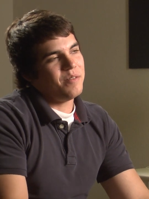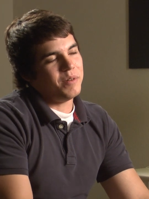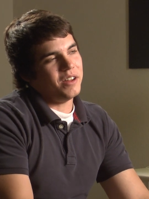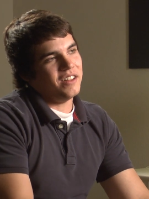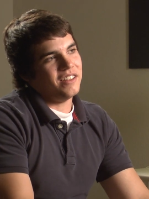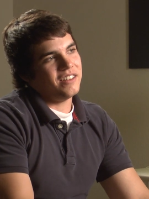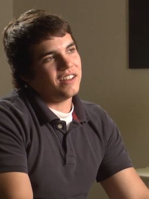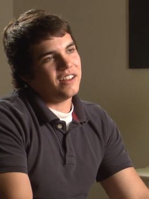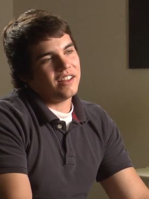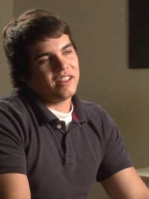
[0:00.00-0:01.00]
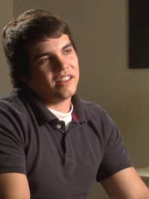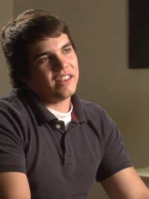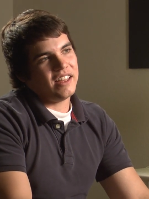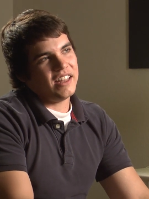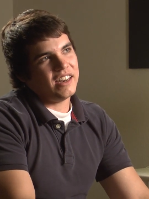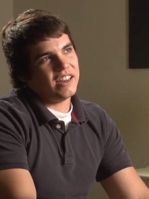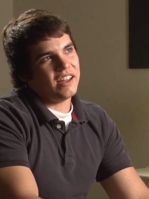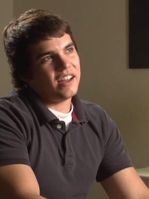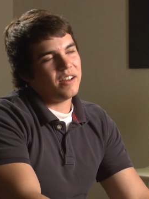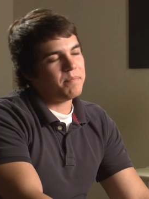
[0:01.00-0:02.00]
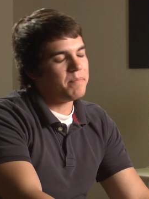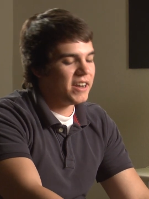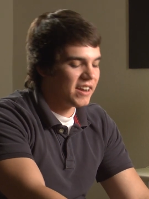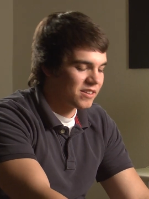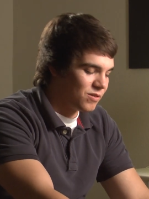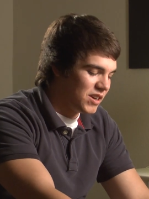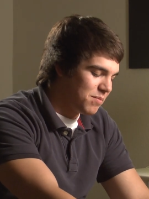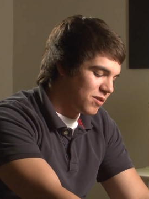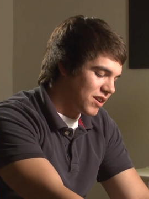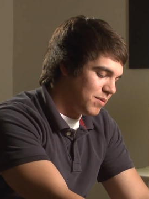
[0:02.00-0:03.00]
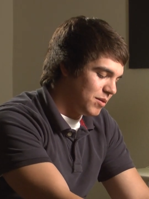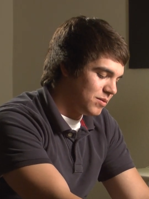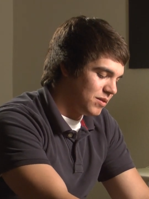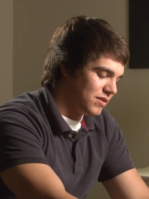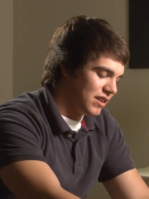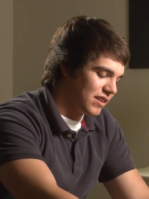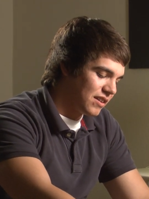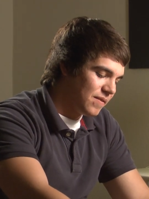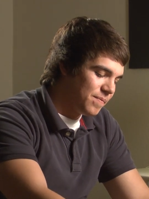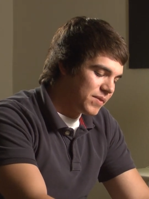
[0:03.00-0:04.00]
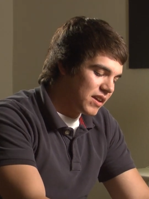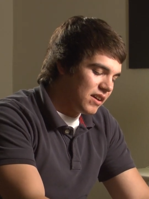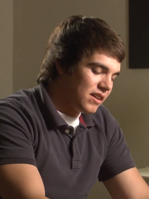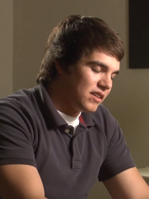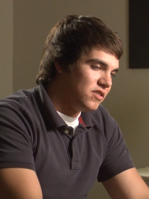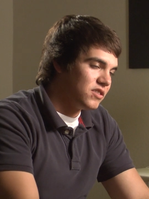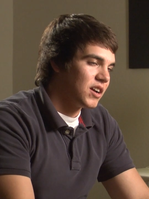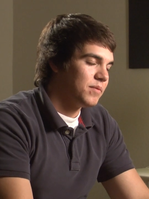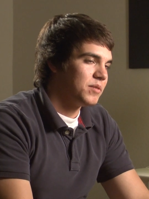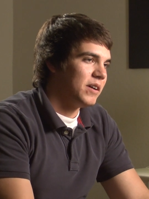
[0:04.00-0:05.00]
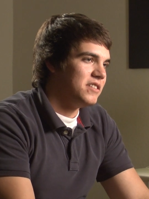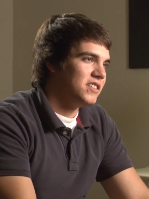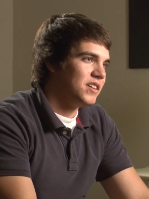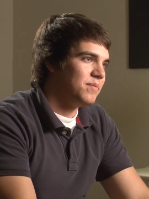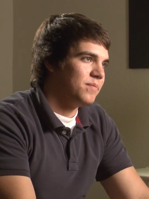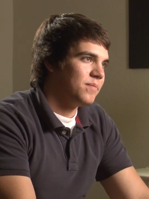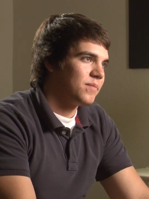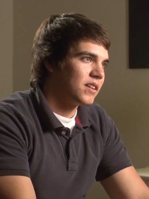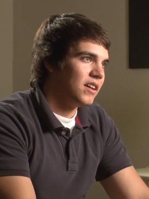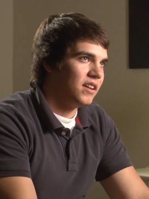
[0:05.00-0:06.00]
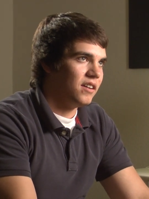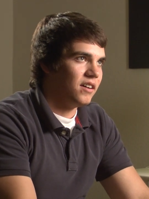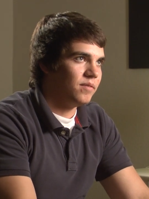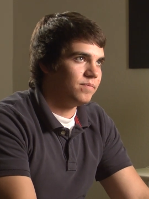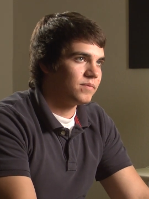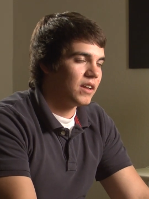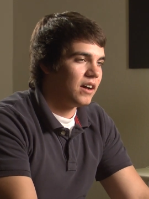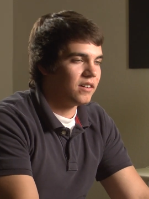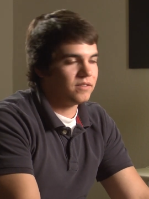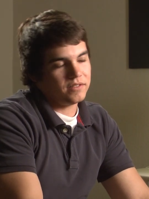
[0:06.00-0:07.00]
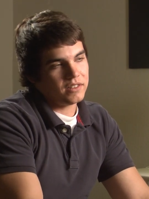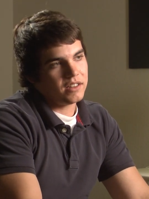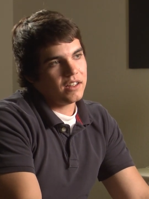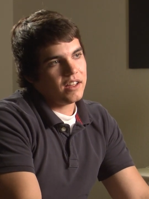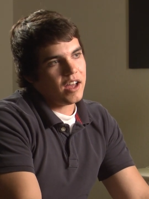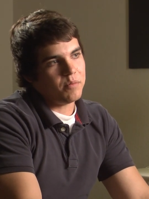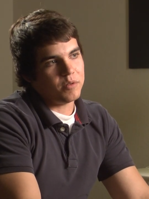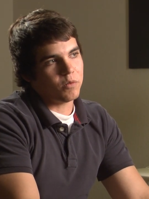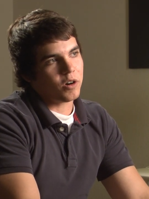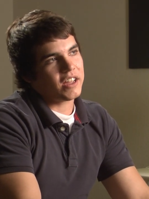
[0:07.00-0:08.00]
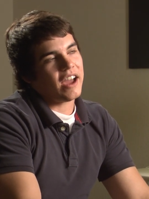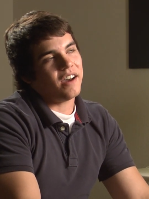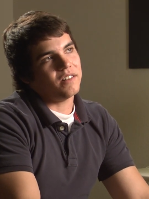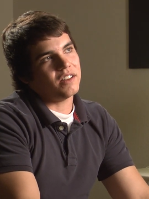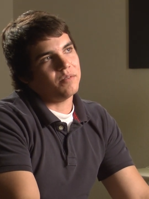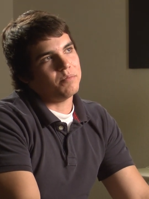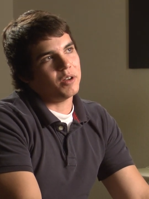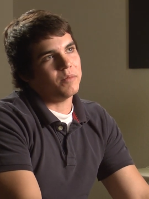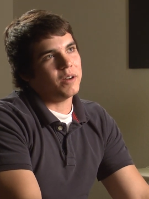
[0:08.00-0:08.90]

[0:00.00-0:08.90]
But then my next door neighbor came up to me and was like, "You should come to my gym, and um, I'll help you work out and build